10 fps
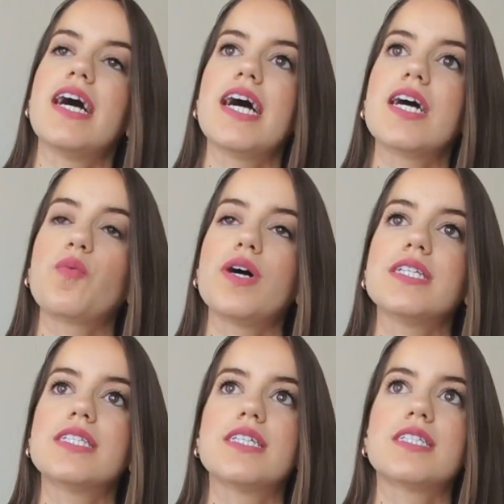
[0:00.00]
And
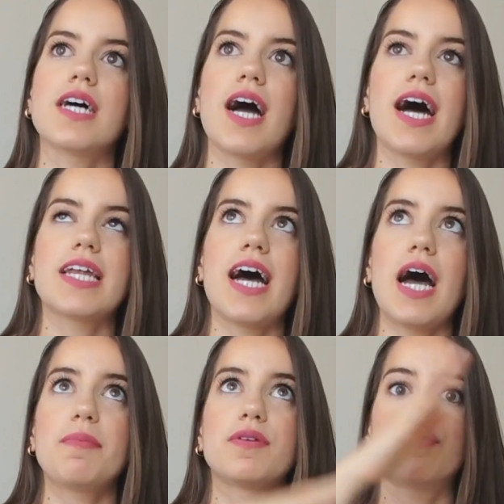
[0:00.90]
once this had
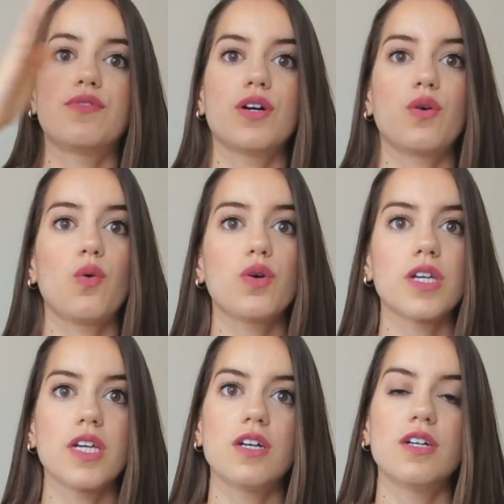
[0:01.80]
happened for a whole
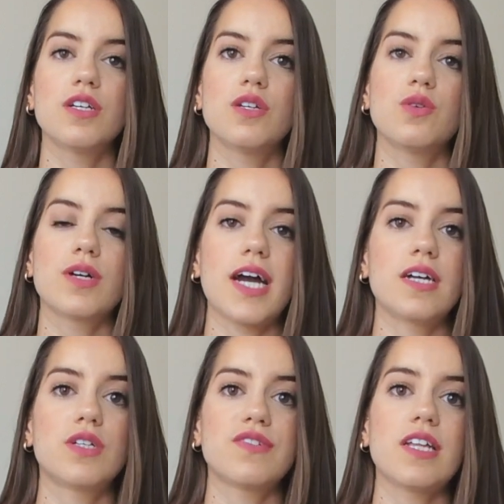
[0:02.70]
year, you
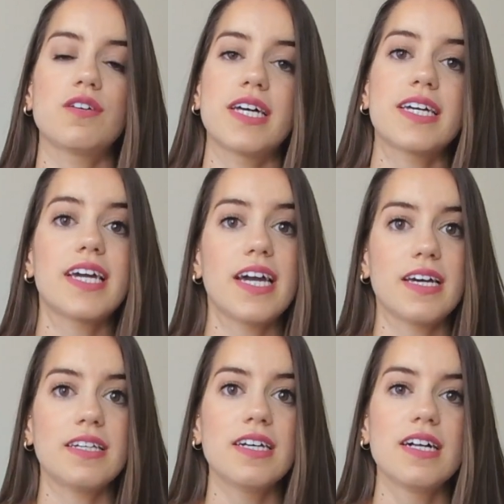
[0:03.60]
can reevaluate again